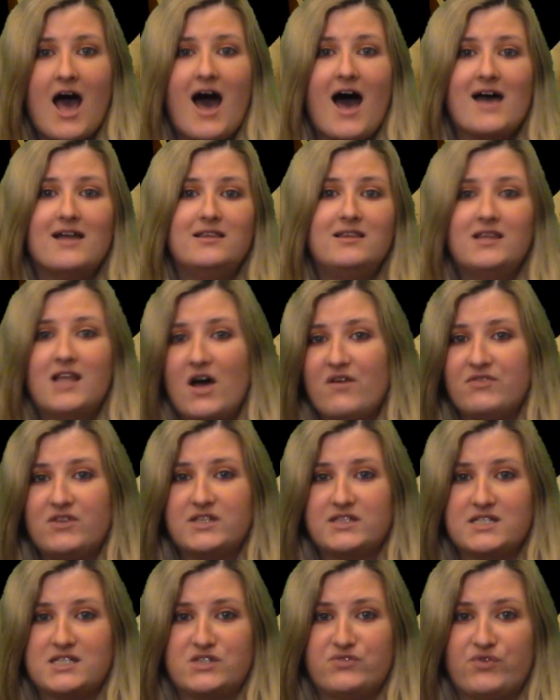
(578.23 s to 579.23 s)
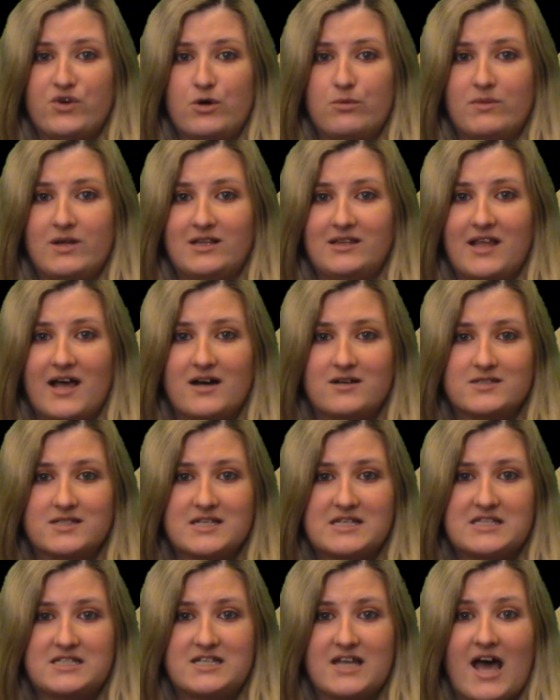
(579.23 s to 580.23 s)
I love that this film allows
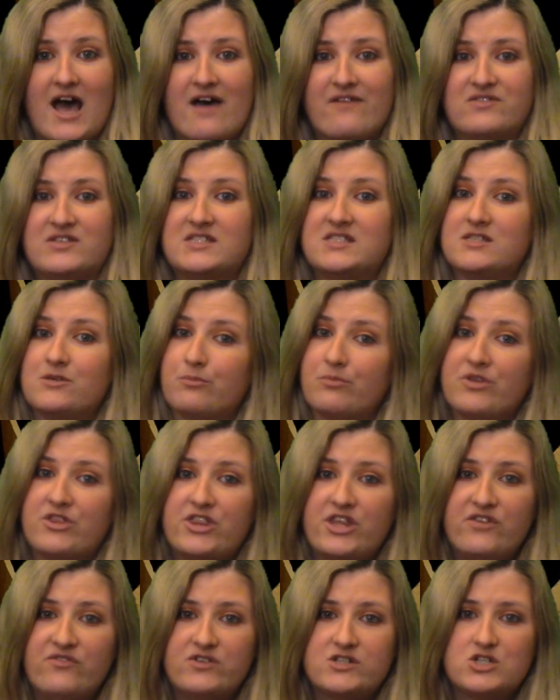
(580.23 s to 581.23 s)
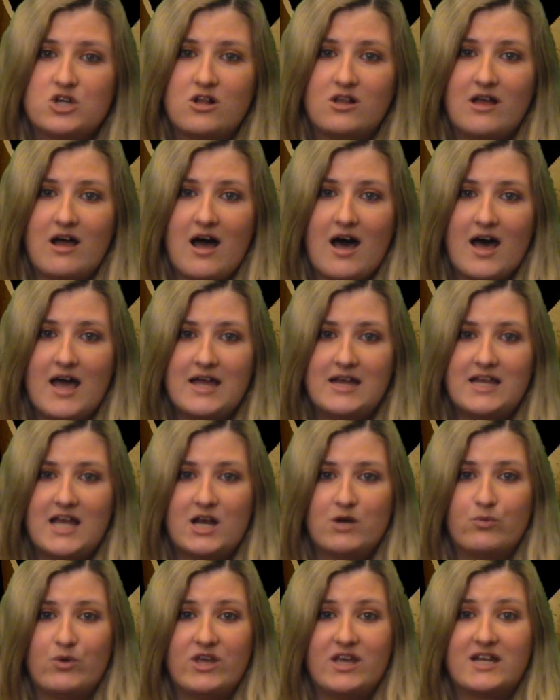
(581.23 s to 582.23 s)
us to have sympathy for Dollar Hyde,
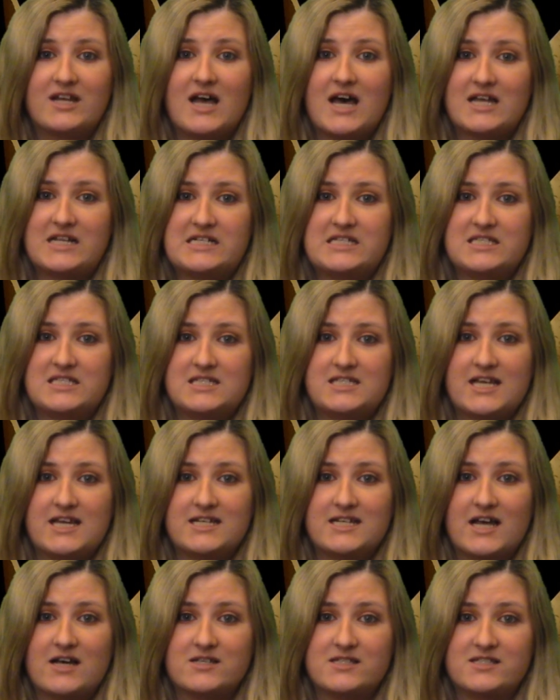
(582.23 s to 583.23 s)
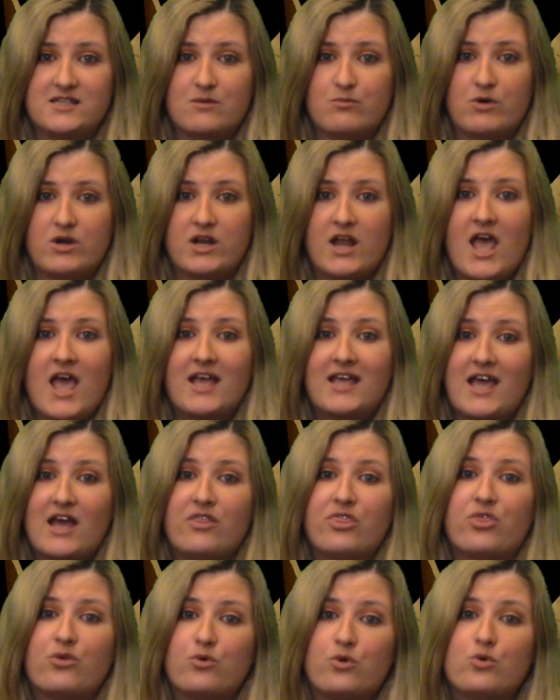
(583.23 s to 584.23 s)
and we can understand how someone
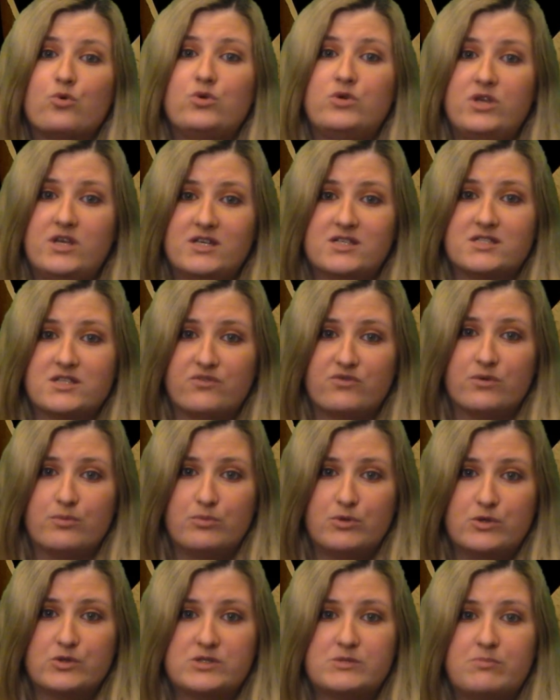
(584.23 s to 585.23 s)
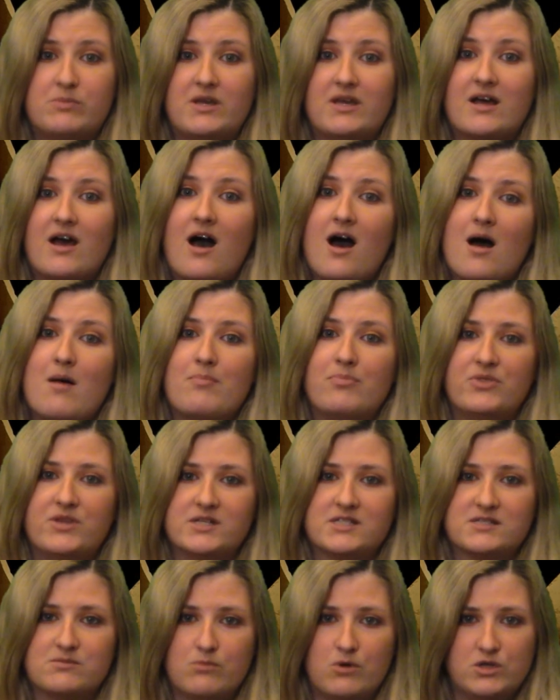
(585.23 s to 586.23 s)
can, through years of abuse, become
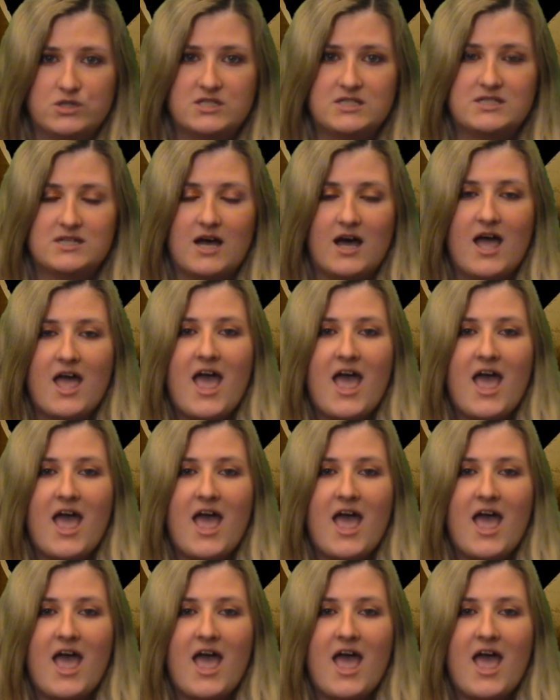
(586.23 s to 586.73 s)
this monster.